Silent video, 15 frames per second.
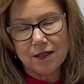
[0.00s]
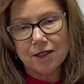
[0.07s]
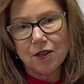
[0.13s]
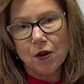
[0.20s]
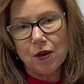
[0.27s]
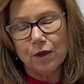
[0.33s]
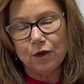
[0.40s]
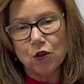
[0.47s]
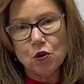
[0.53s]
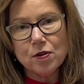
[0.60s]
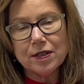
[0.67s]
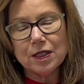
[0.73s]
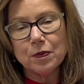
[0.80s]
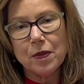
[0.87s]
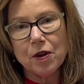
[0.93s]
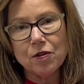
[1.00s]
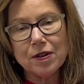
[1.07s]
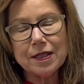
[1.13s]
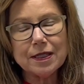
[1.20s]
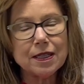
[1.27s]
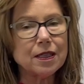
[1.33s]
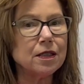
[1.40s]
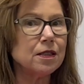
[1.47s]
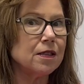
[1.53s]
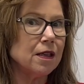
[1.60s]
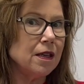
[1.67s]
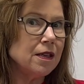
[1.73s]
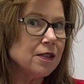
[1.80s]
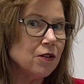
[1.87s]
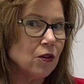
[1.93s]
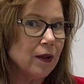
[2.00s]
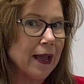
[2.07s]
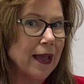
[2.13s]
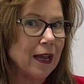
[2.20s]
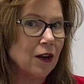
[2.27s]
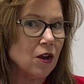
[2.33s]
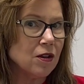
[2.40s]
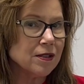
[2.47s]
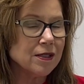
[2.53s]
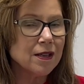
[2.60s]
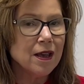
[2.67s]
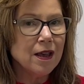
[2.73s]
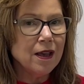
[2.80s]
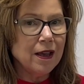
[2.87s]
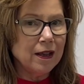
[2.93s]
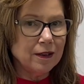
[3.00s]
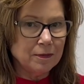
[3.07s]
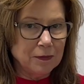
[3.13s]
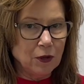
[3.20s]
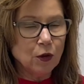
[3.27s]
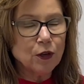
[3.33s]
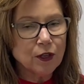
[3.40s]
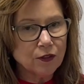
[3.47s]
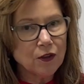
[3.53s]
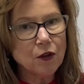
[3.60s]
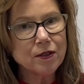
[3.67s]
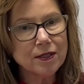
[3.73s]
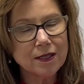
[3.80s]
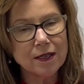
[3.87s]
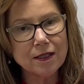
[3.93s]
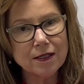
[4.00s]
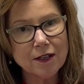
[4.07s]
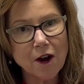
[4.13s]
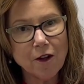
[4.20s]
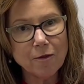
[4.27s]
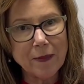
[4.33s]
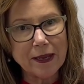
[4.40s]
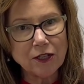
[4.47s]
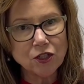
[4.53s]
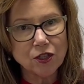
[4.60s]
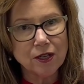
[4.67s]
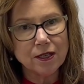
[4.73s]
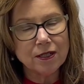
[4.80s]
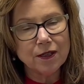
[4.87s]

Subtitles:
So if you're experiencing seasonal hair loss, look at those things that I've mentioned.